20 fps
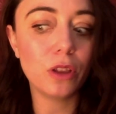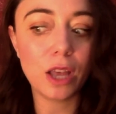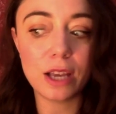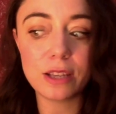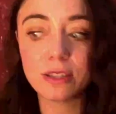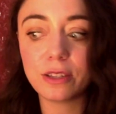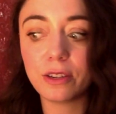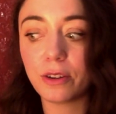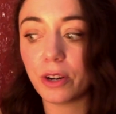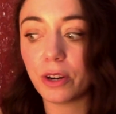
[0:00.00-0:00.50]

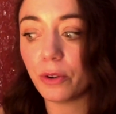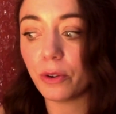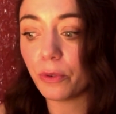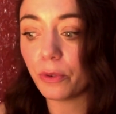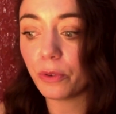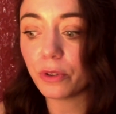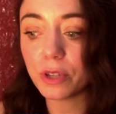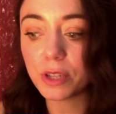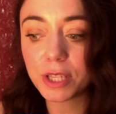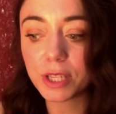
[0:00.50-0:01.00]
closet or an
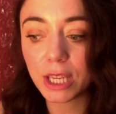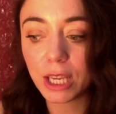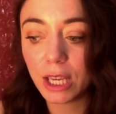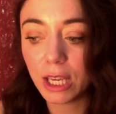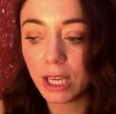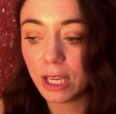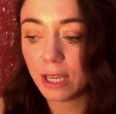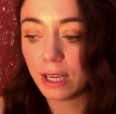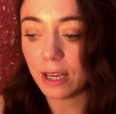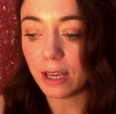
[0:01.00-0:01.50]
old
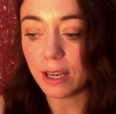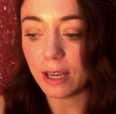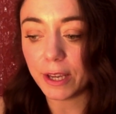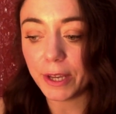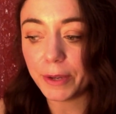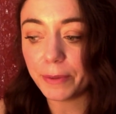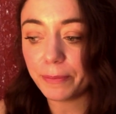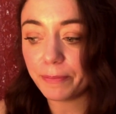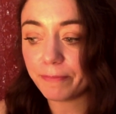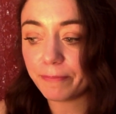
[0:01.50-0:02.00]

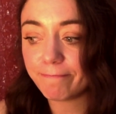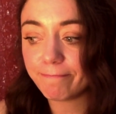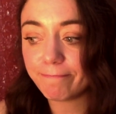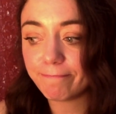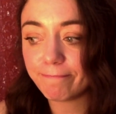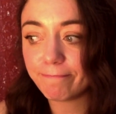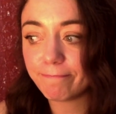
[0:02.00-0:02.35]
um,